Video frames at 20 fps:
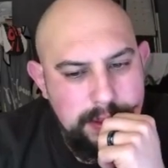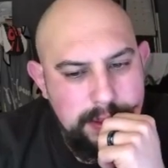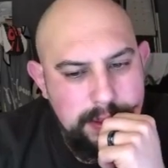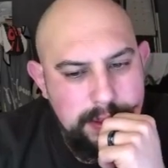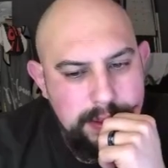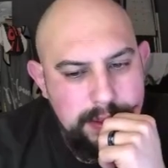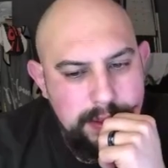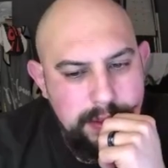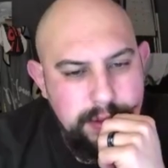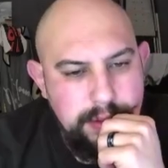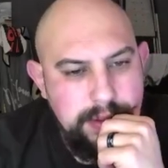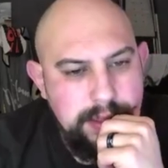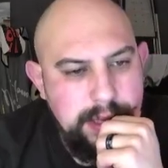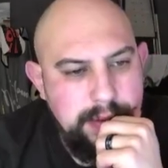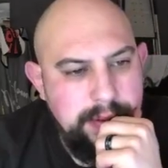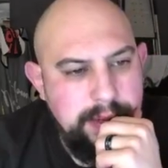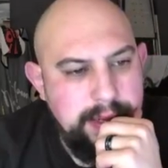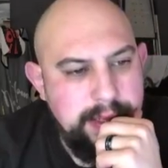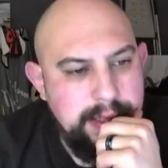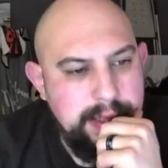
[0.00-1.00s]
The
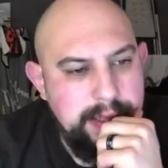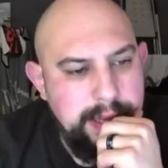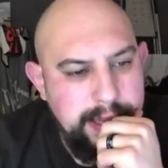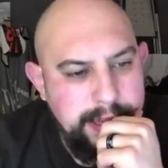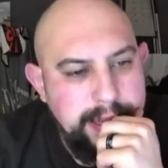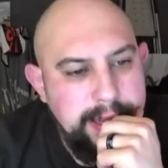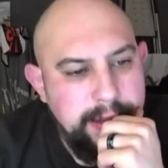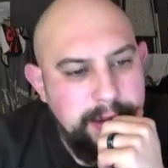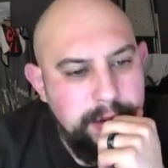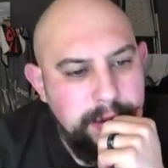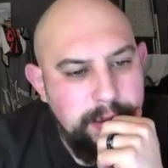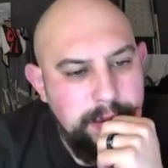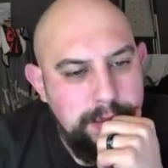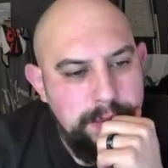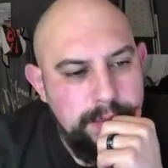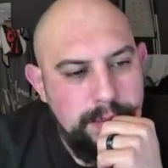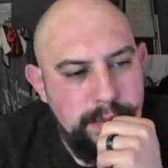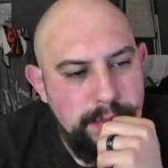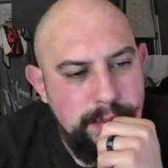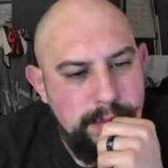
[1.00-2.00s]
Altaria can heal
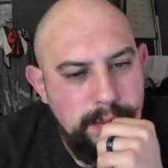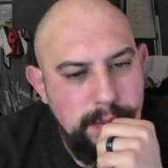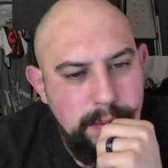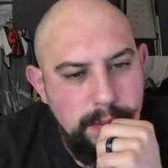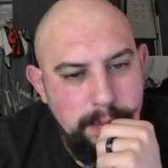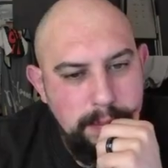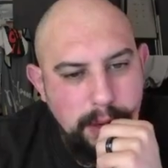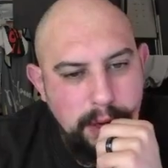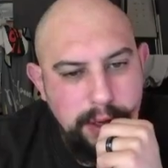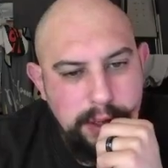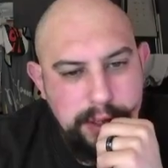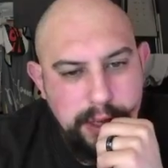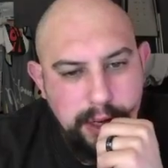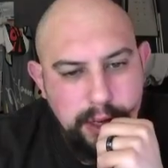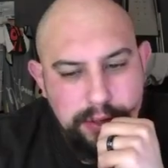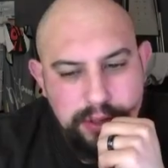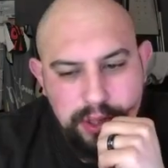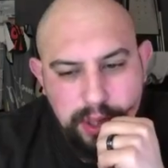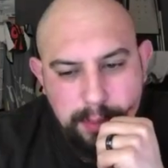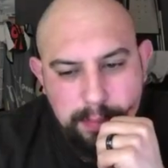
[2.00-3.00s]
my
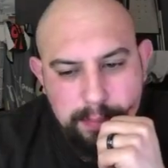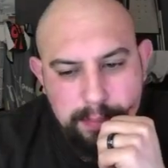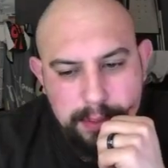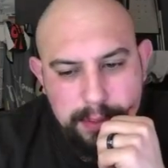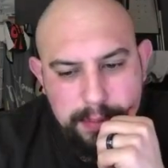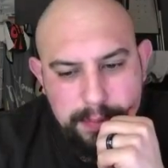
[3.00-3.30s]
Garchomp